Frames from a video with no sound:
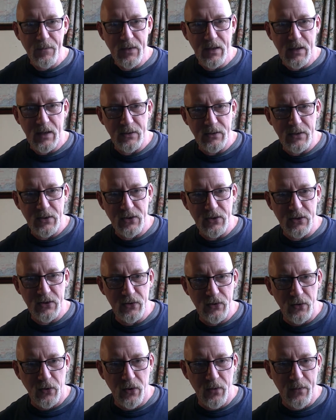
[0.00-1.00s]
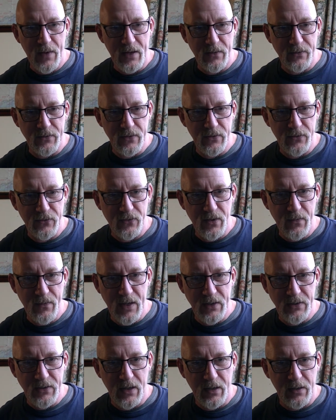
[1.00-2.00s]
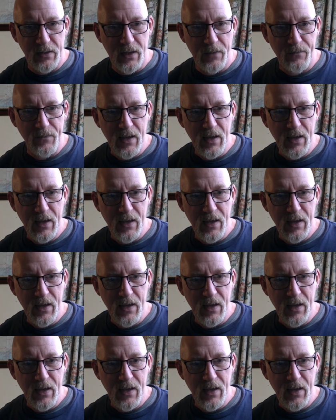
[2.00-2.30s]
and to storm out dramatically.